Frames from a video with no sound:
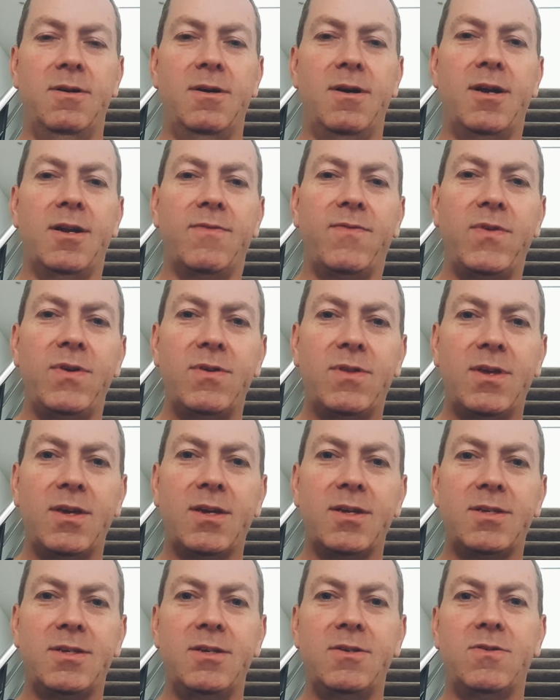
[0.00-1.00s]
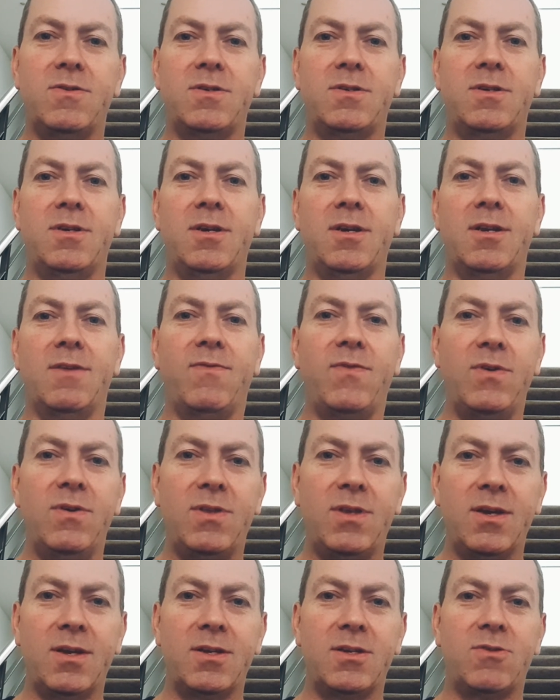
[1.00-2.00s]
And if you think it's interesting, and if you
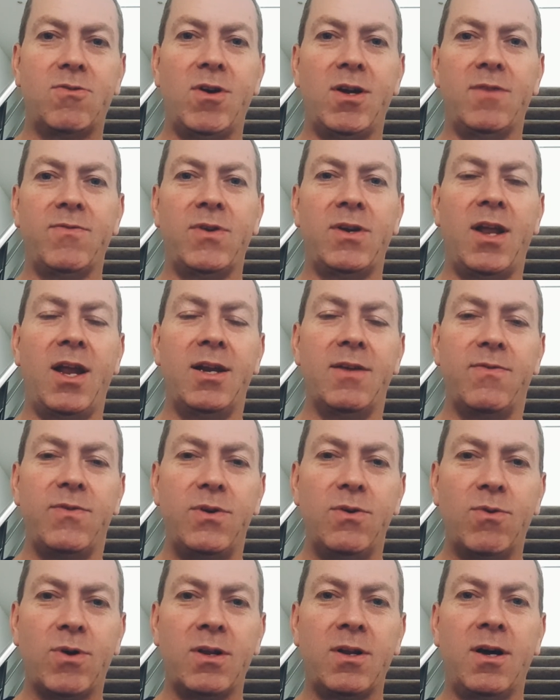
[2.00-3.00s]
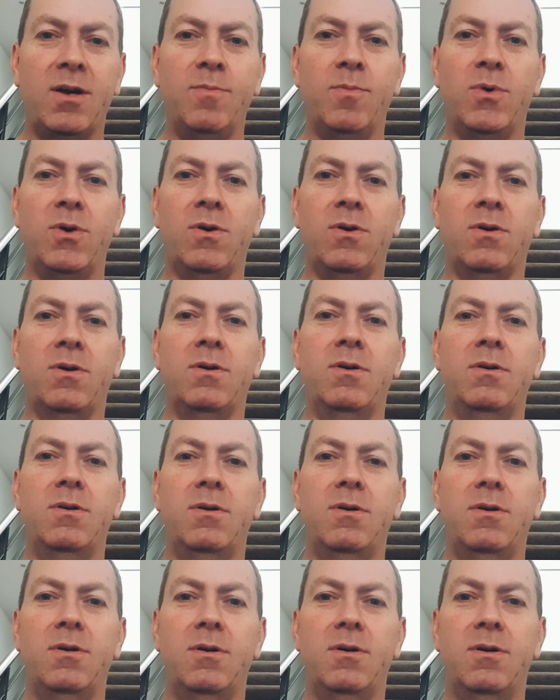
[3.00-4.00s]
think it's relevant, and if you want to know more,
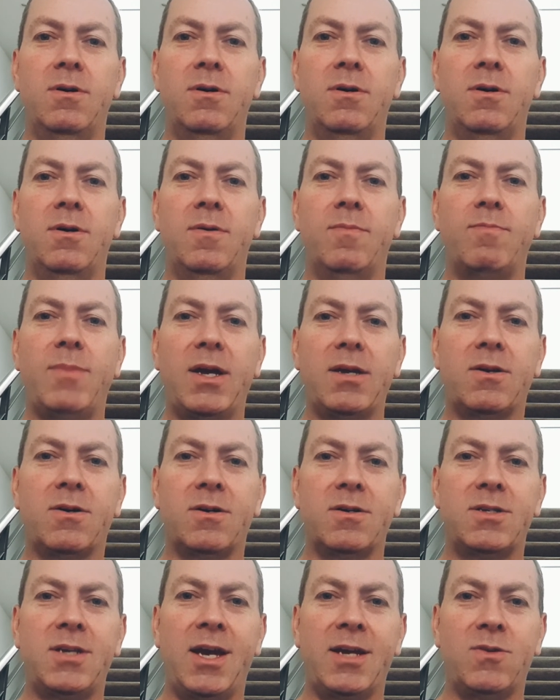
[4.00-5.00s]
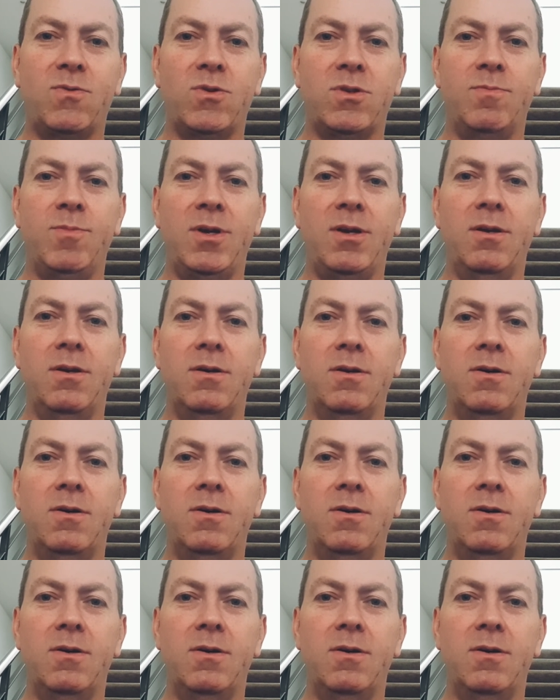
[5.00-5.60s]
make contact with me.